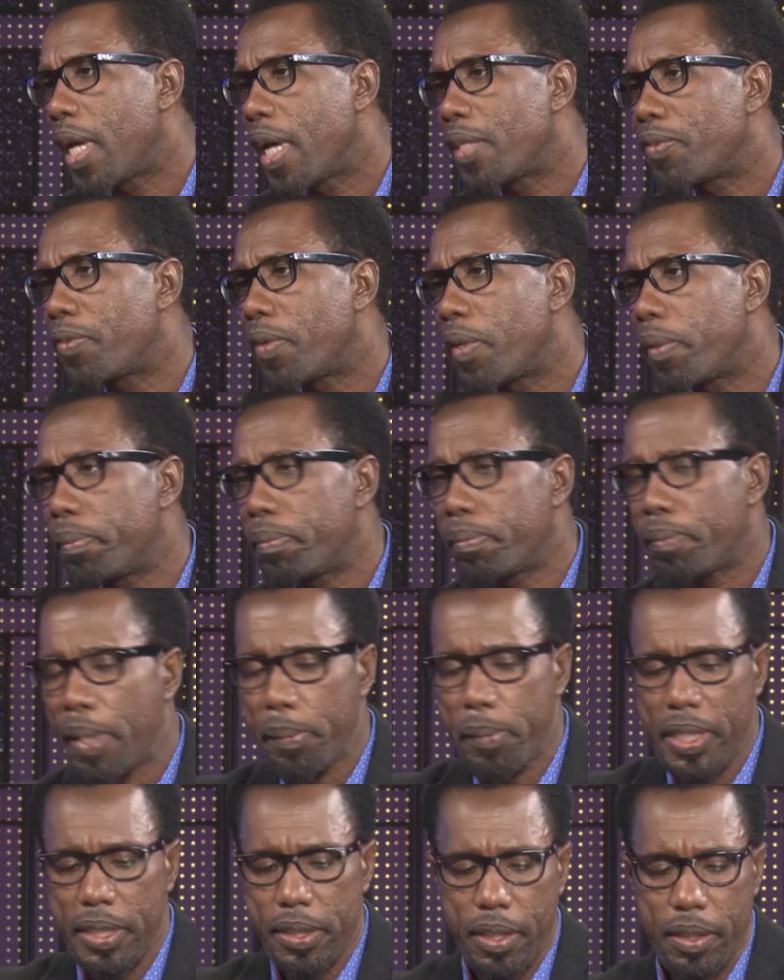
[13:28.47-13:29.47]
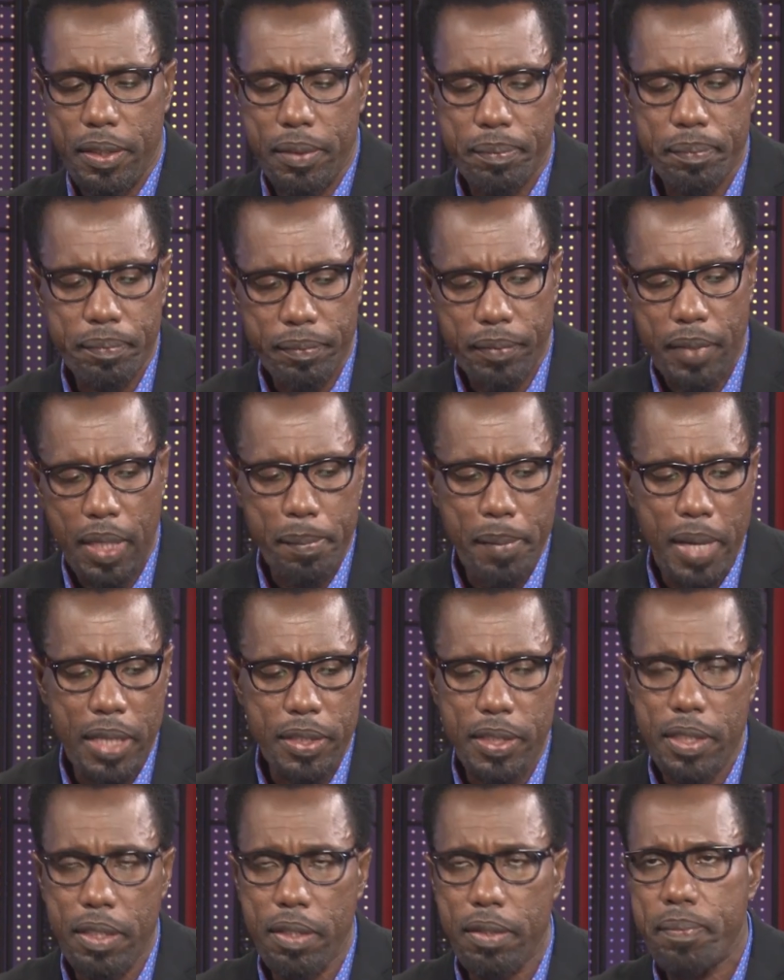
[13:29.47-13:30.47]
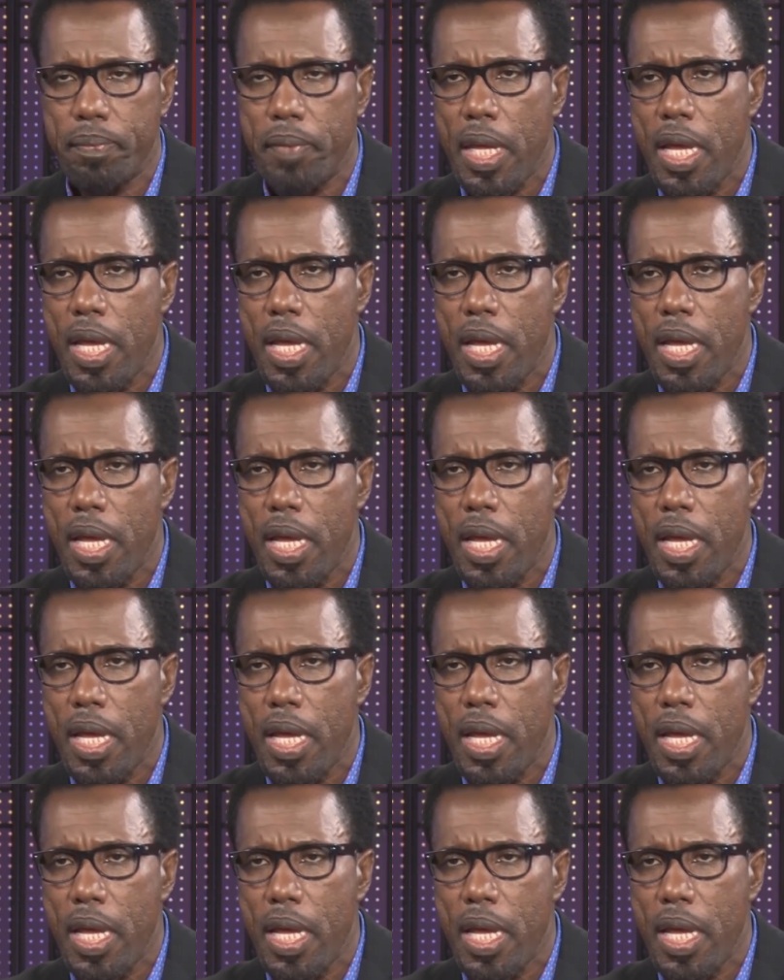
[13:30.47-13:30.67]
ask for a better ambassador.